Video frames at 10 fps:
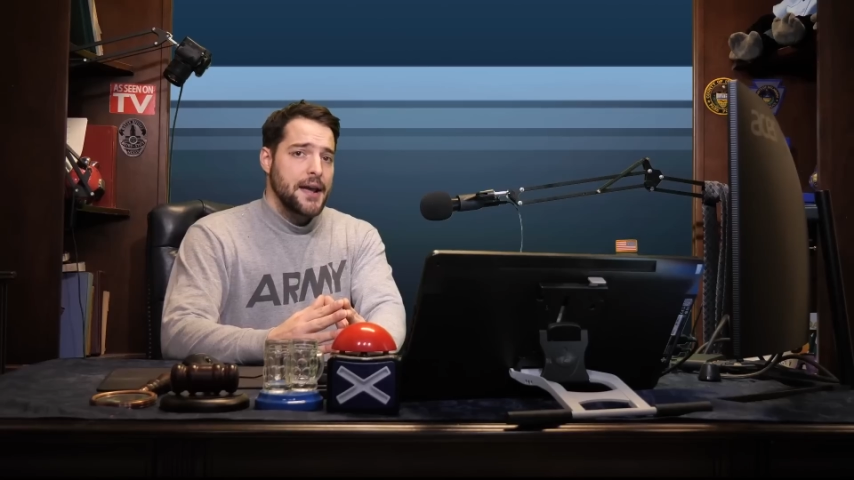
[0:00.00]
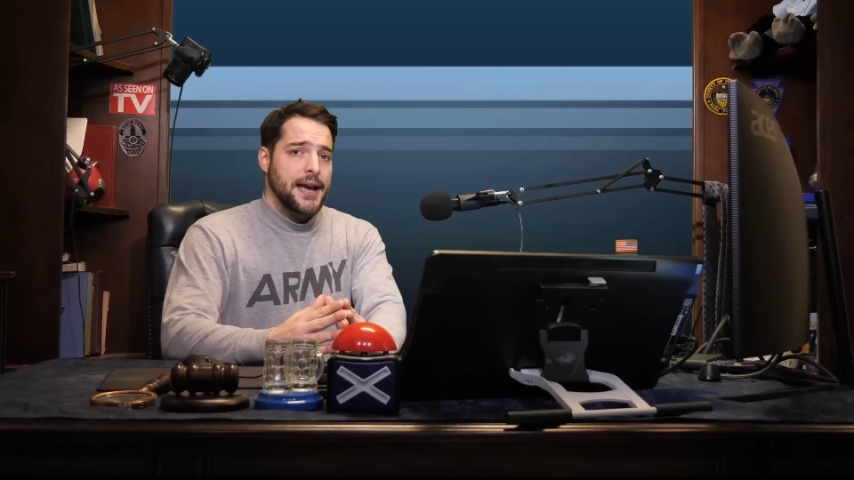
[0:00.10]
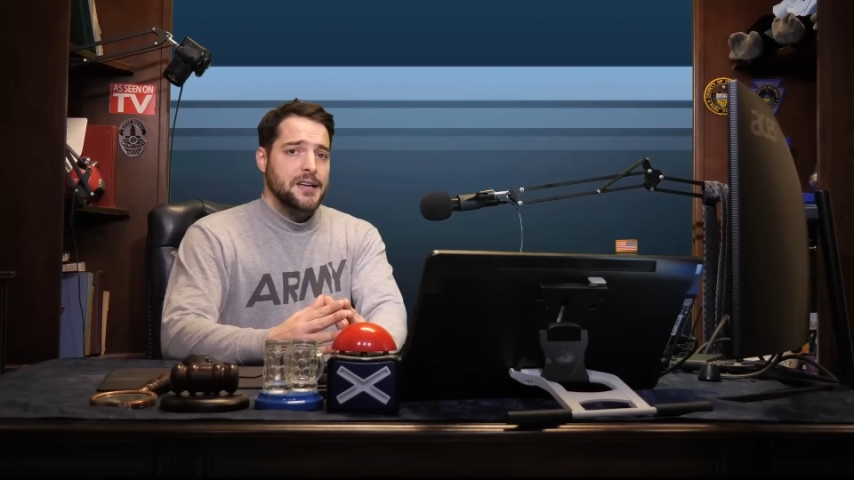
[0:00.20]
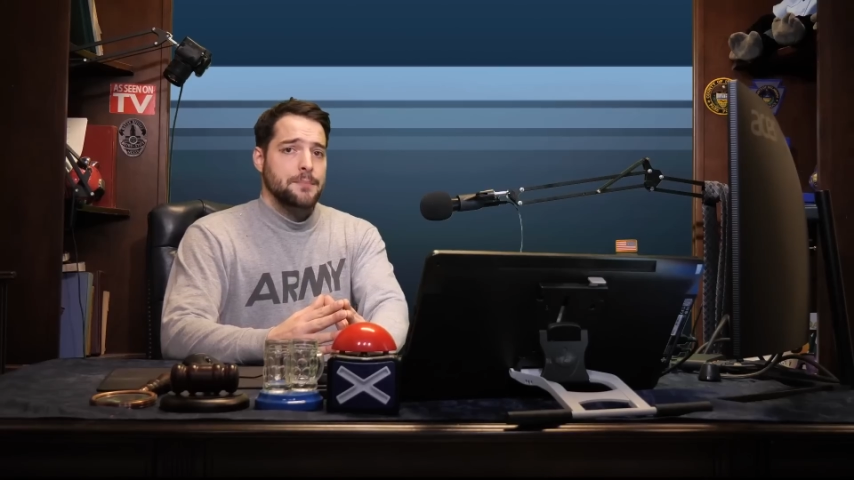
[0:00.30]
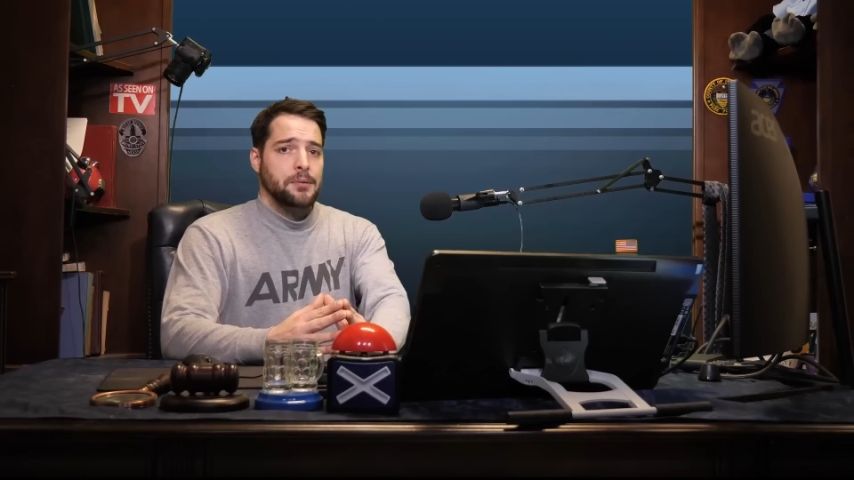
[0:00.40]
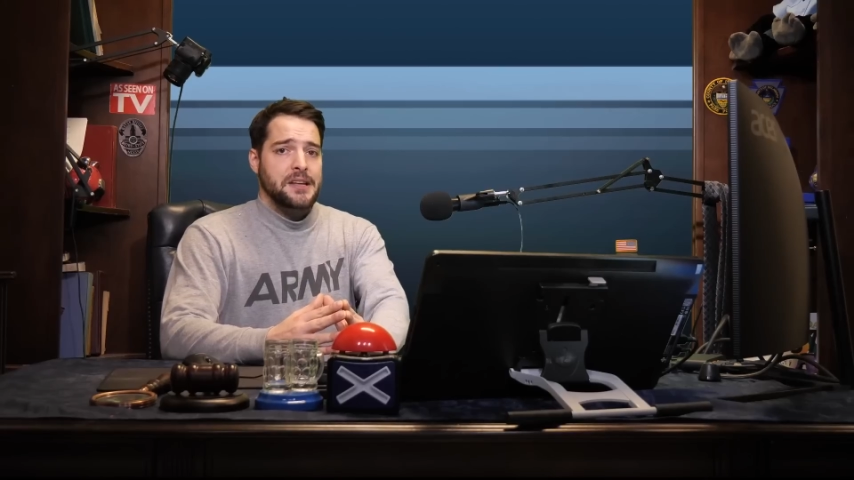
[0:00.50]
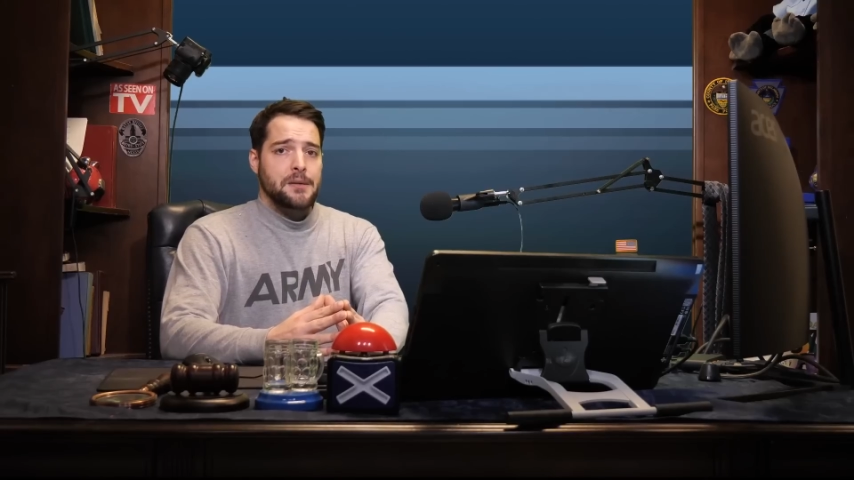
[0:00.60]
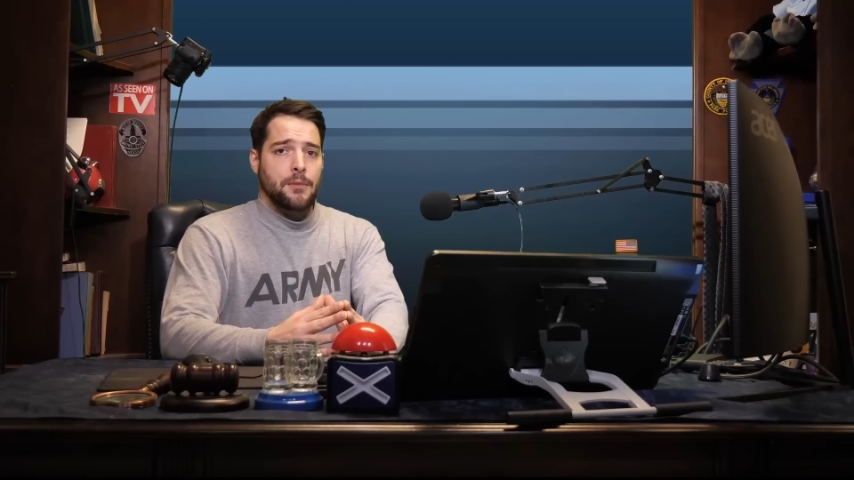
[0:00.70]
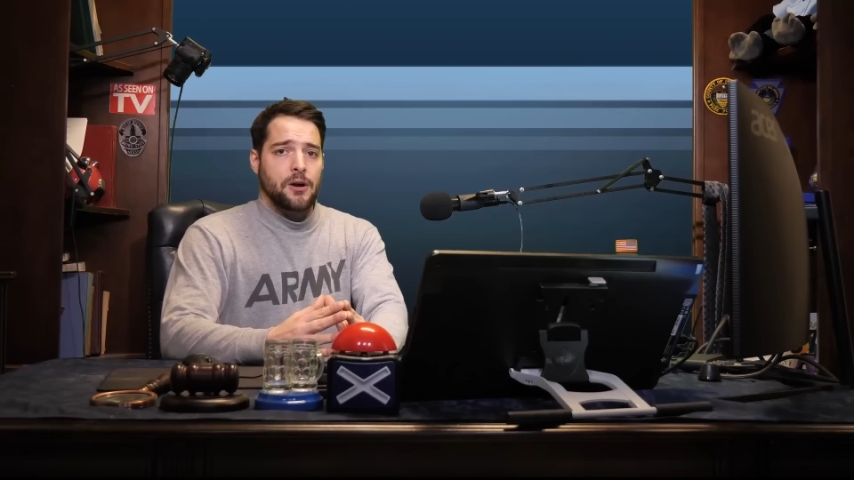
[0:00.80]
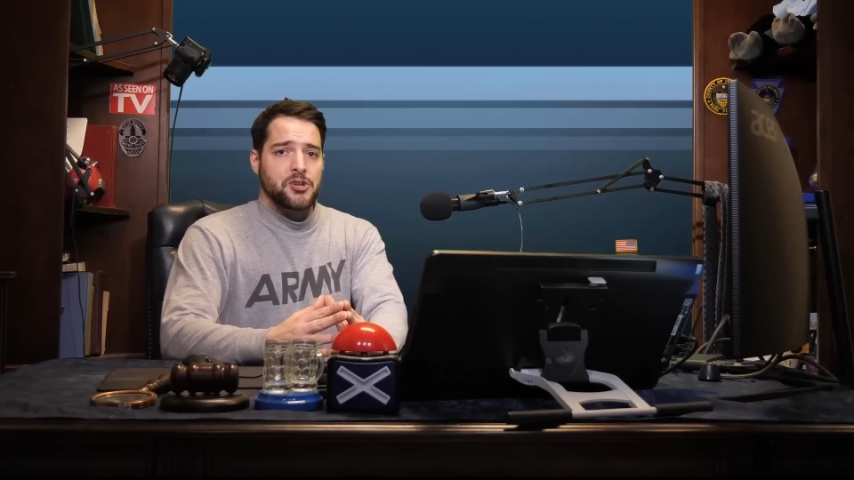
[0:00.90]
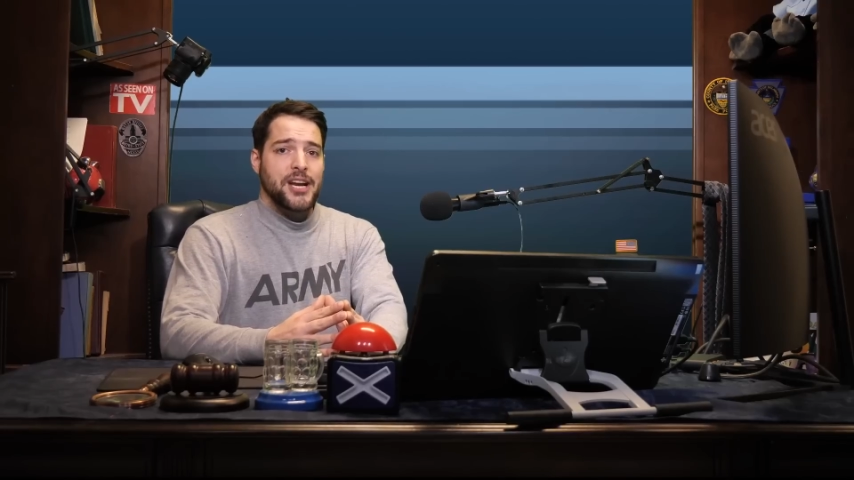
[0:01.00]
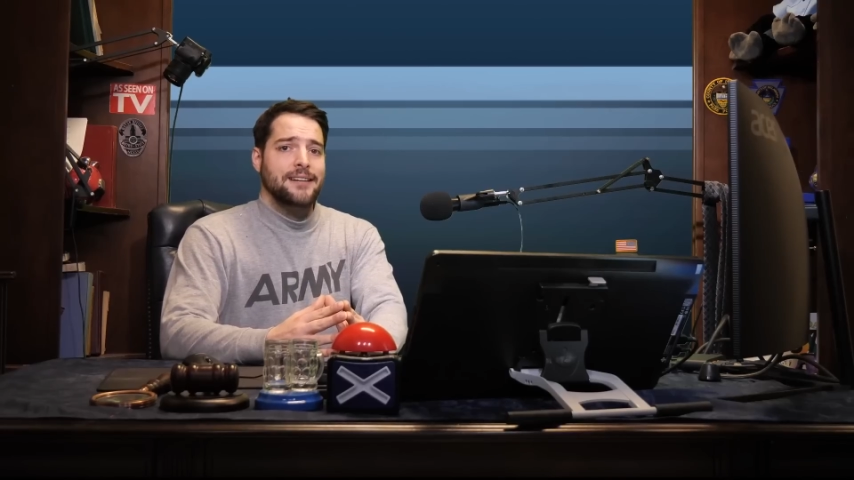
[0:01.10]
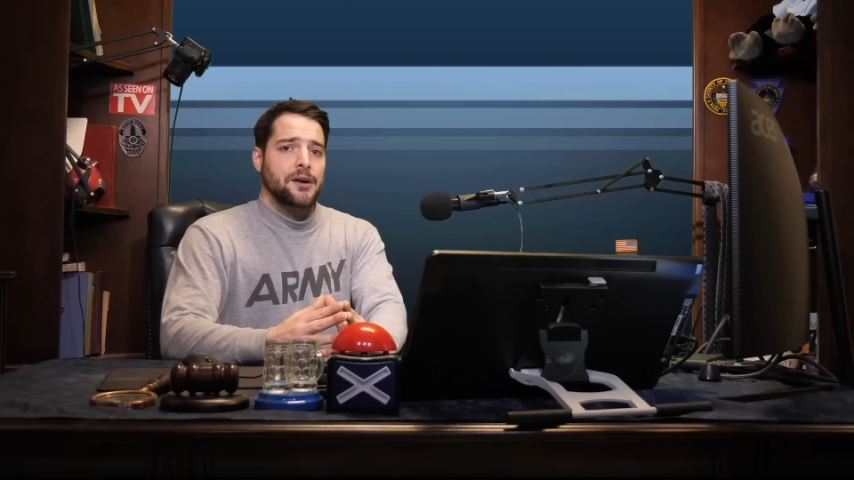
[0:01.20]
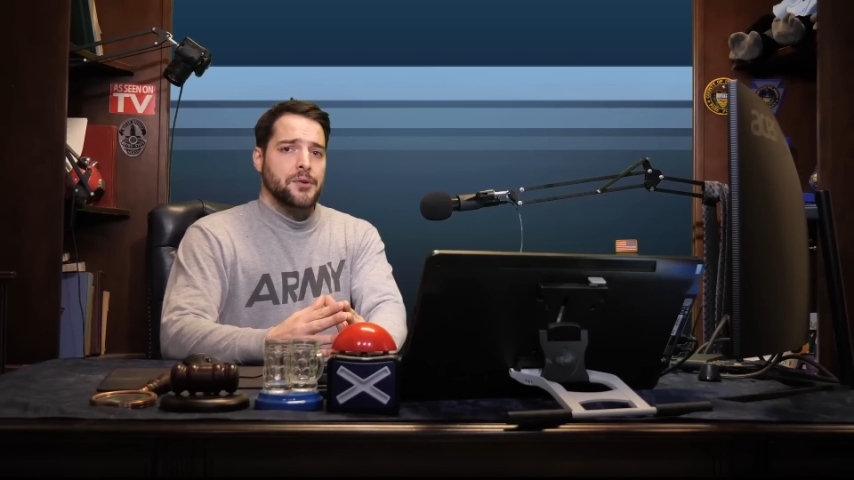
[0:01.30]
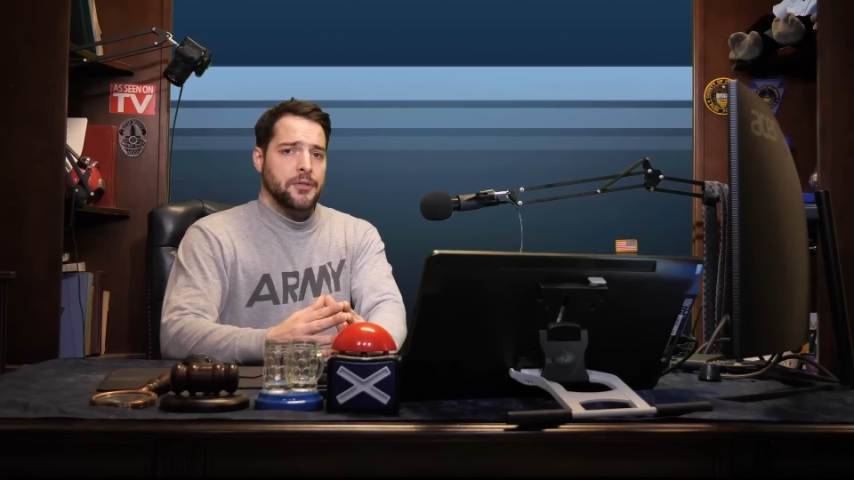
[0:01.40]
and complete the march
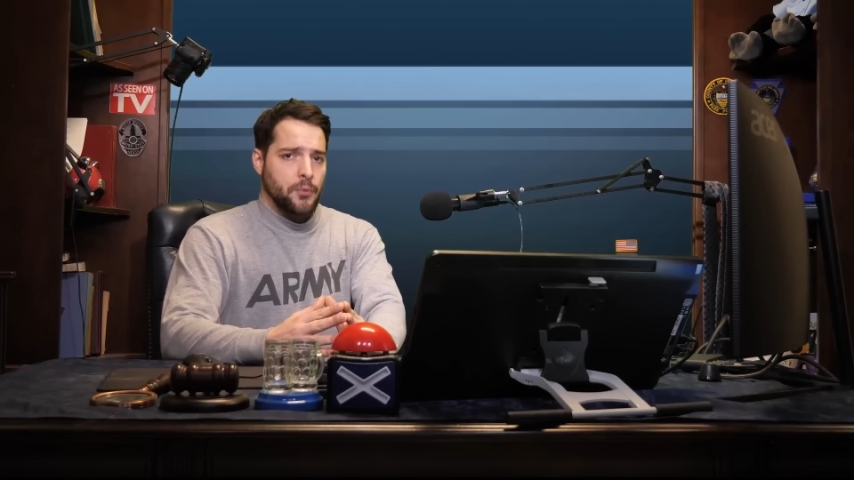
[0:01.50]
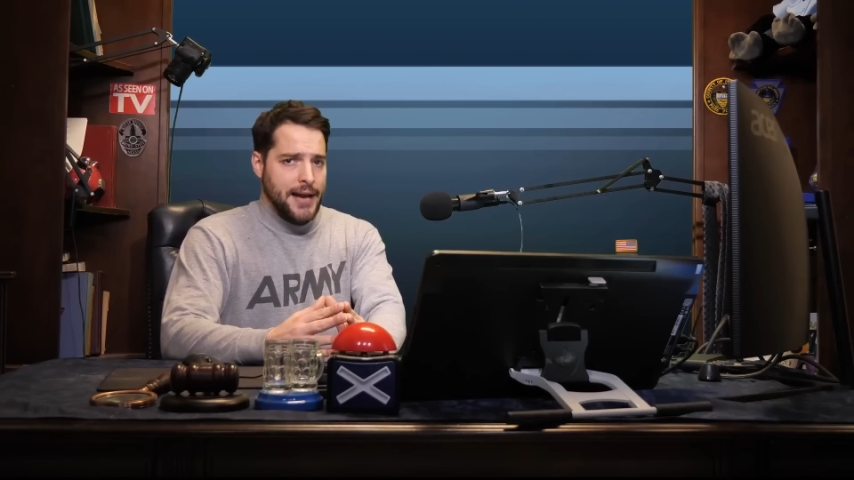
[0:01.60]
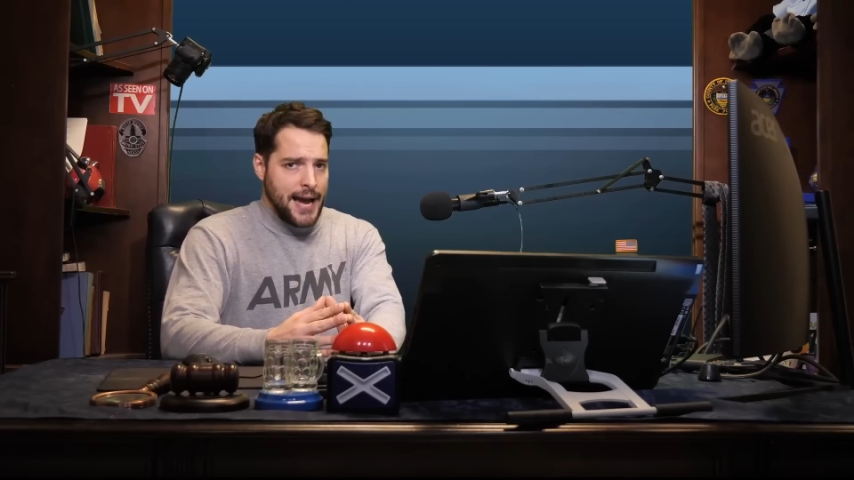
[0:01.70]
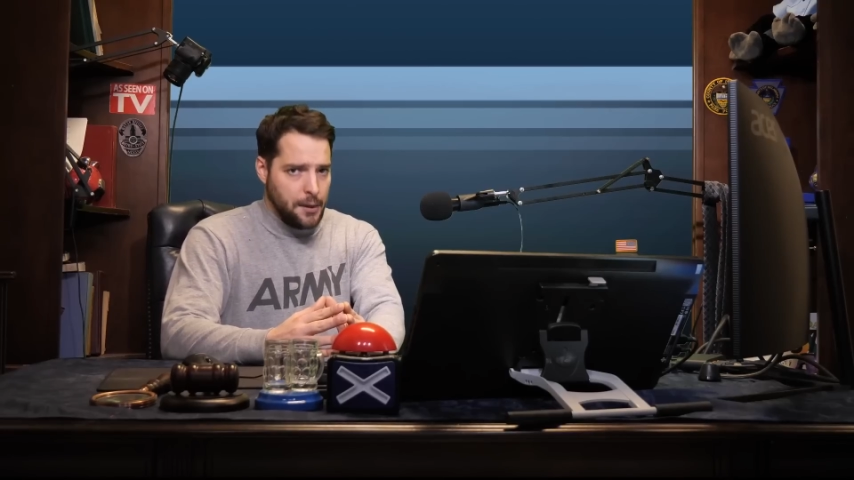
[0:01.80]
in under 3